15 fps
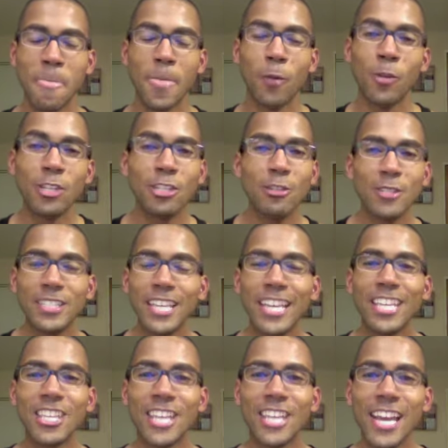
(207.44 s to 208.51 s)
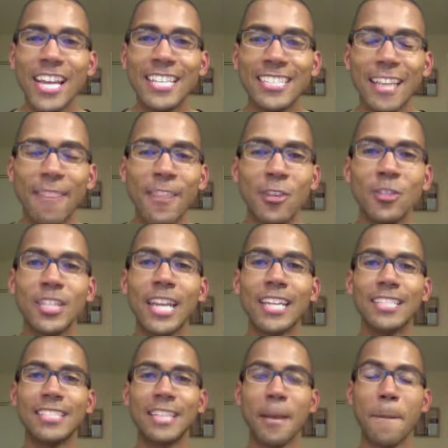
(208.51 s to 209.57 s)
Once you say yes and then you take a
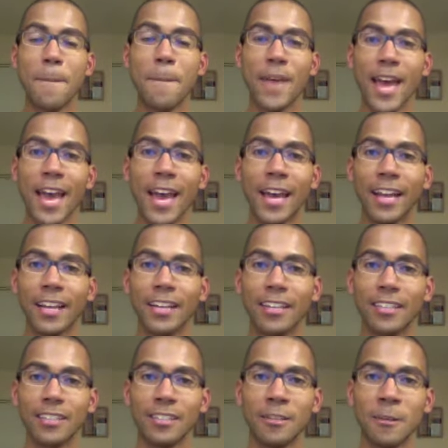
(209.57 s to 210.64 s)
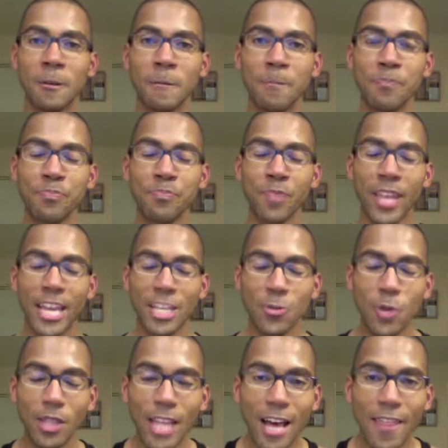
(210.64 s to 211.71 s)
step back and you
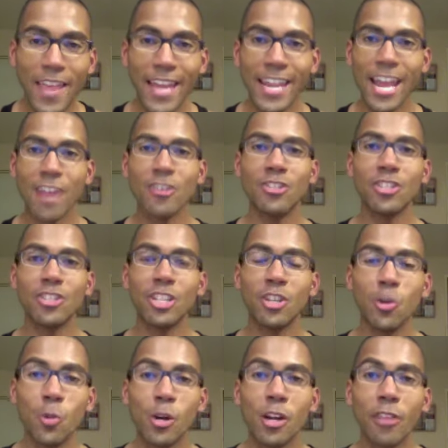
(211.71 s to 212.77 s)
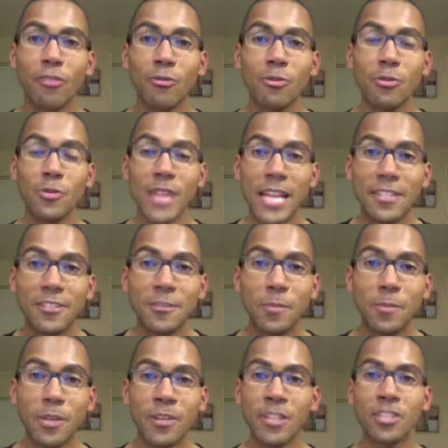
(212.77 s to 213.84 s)
allow that energy to work through you, that
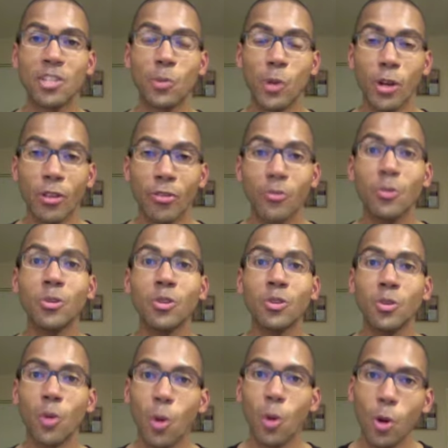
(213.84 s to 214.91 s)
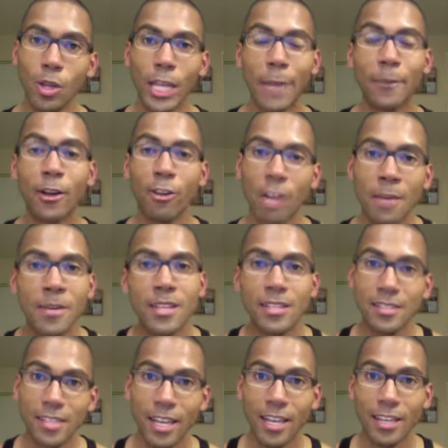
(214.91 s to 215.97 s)
spirit to work through you, or like my grandmother
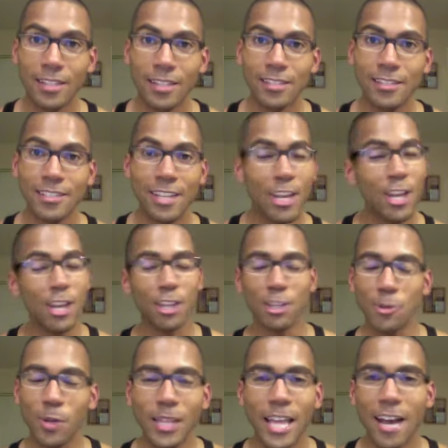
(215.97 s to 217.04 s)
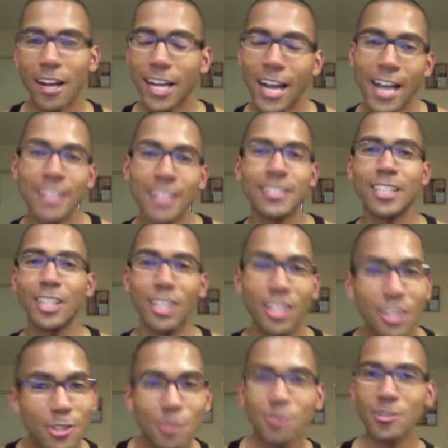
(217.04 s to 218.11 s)
says, you allow God to
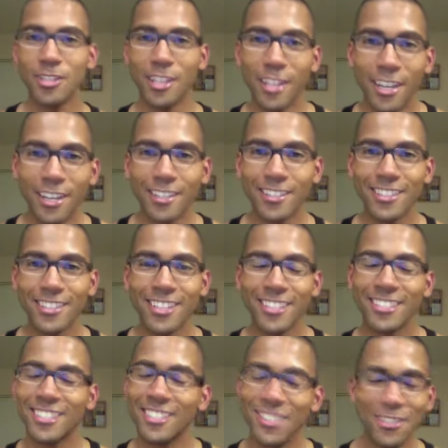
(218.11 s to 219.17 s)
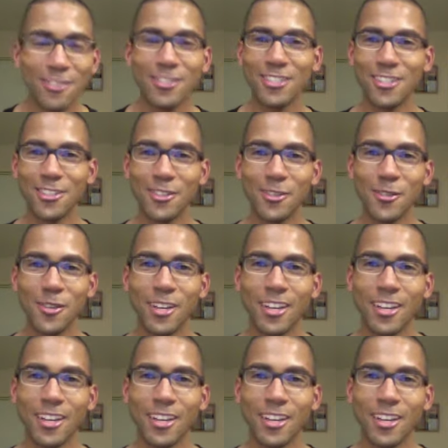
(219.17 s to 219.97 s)
use you, to use you,